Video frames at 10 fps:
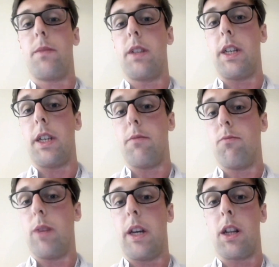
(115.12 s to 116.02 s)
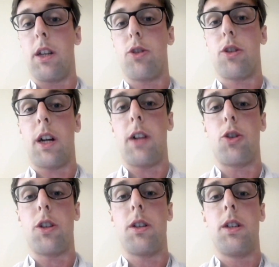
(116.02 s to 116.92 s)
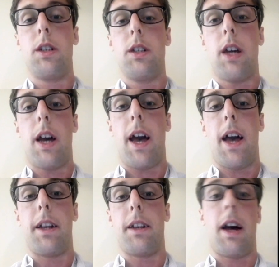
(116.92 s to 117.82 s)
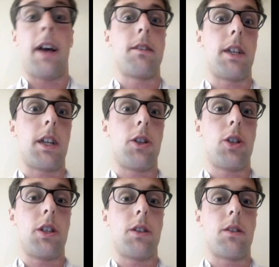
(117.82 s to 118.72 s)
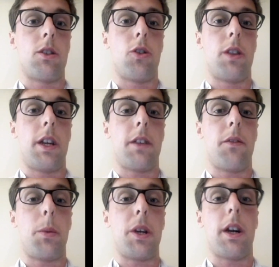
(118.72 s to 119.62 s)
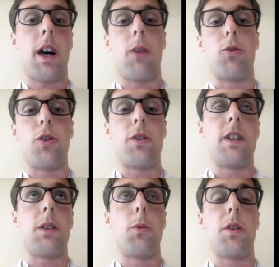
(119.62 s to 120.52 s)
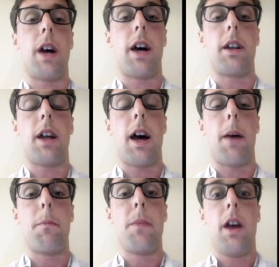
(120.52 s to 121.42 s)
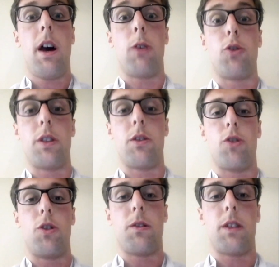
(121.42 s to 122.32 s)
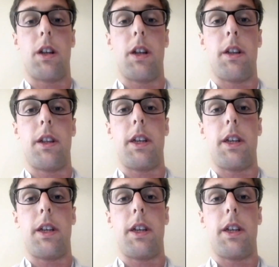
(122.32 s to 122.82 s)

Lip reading: the English culture. And as an English teacher, as a non-native speaker, how do you deal with that? How do you introduce that in